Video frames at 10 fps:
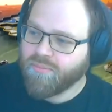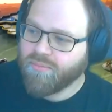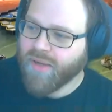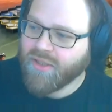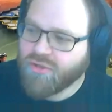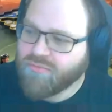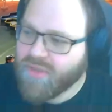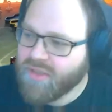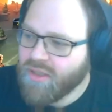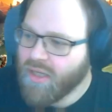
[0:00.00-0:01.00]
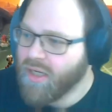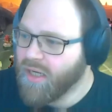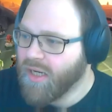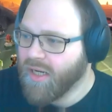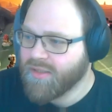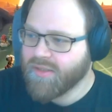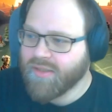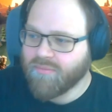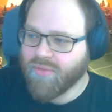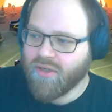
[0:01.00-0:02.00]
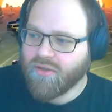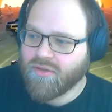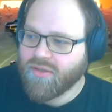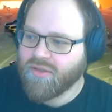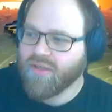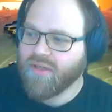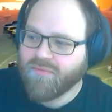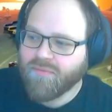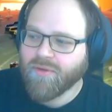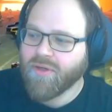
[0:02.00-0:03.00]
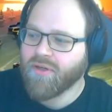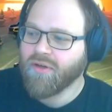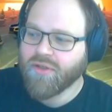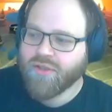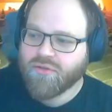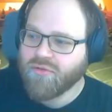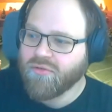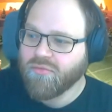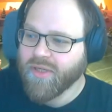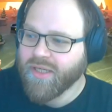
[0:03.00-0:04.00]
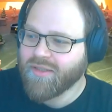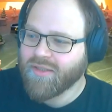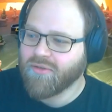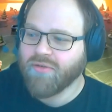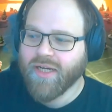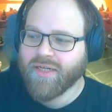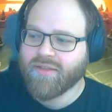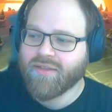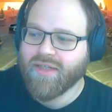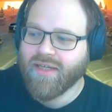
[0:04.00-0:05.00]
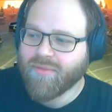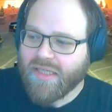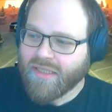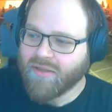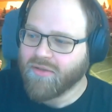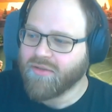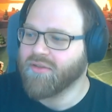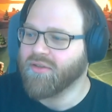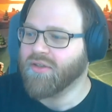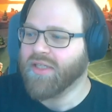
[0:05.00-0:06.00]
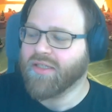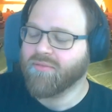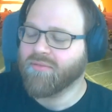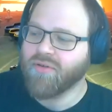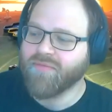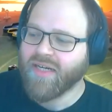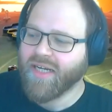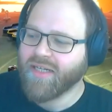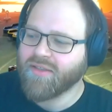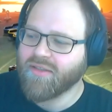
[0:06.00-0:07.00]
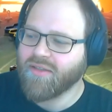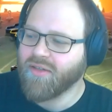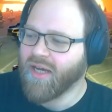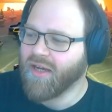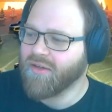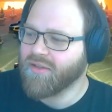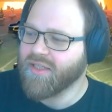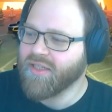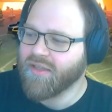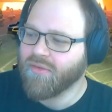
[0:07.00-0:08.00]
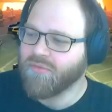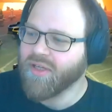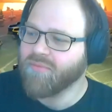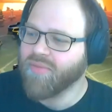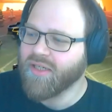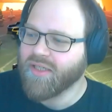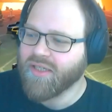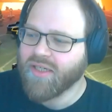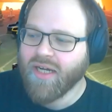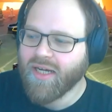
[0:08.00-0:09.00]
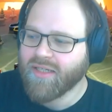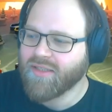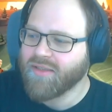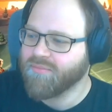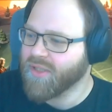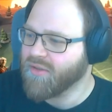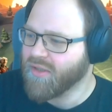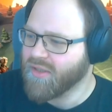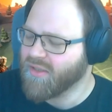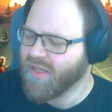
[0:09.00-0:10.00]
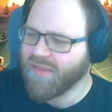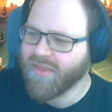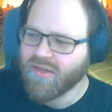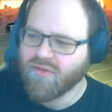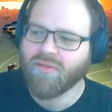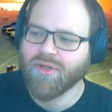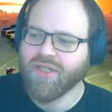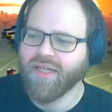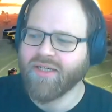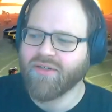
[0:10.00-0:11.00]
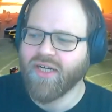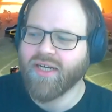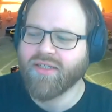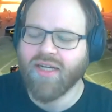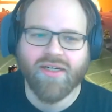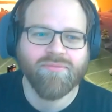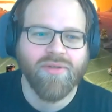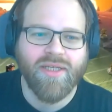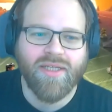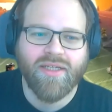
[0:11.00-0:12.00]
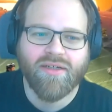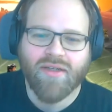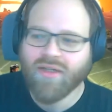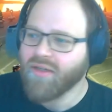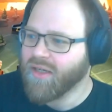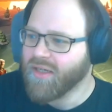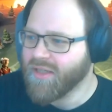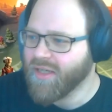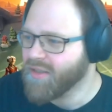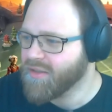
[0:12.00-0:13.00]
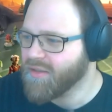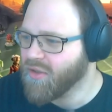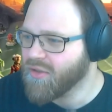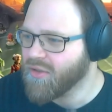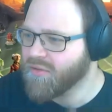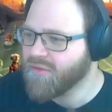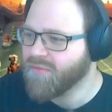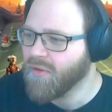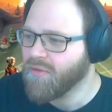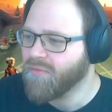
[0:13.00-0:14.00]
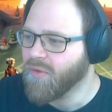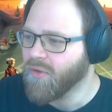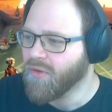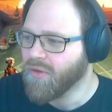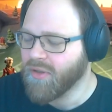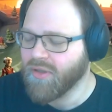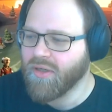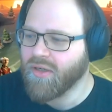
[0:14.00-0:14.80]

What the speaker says: Benjamin asks about if we're going to tweak the crane and stable house so that it provides tier 3 building cards, because I think normally they grant RP, and that is not useful for